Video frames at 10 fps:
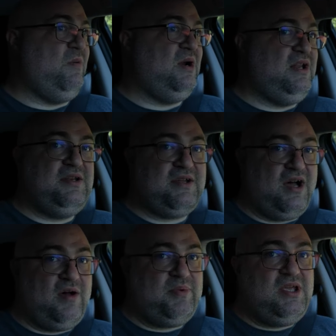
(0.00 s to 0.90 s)
wanted it to
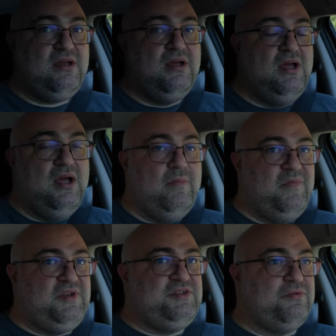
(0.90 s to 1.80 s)
copy,
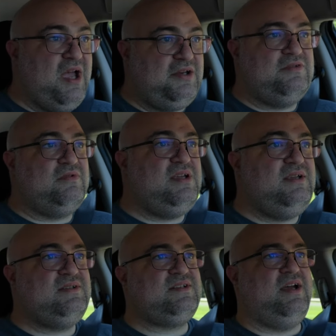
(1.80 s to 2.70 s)
the
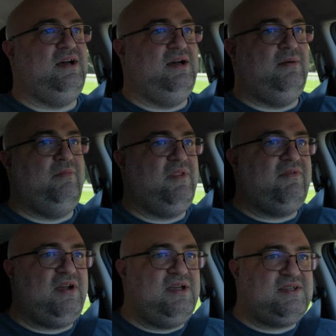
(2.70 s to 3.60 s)
directories, um, the
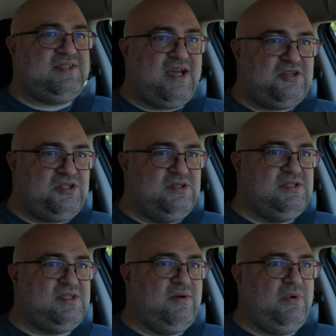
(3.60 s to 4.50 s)
various
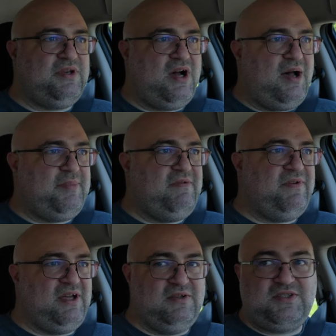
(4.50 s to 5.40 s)
sections that would copy
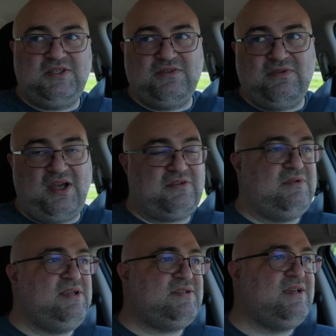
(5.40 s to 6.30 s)
files to
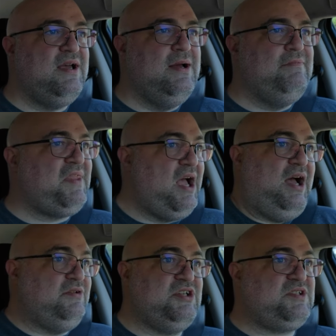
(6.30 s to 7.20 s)
directories.
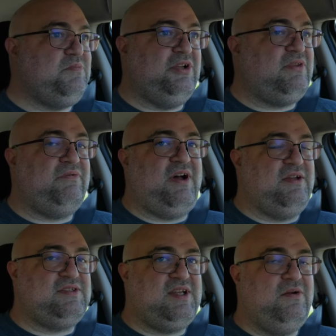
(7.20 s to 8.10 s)
I just put the
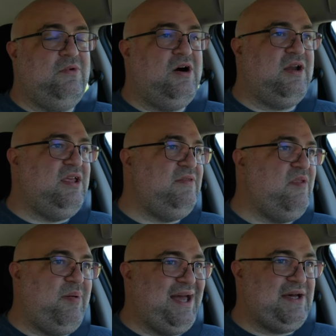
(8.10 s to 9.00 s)
files that I wanted
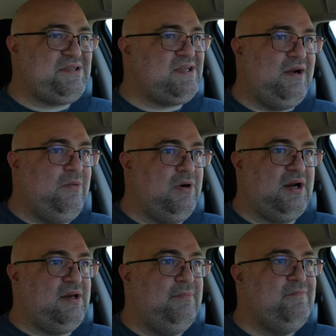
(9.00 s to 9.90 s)
and the paths that I
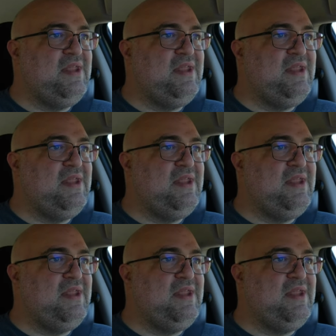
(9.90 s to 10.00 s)
wanted.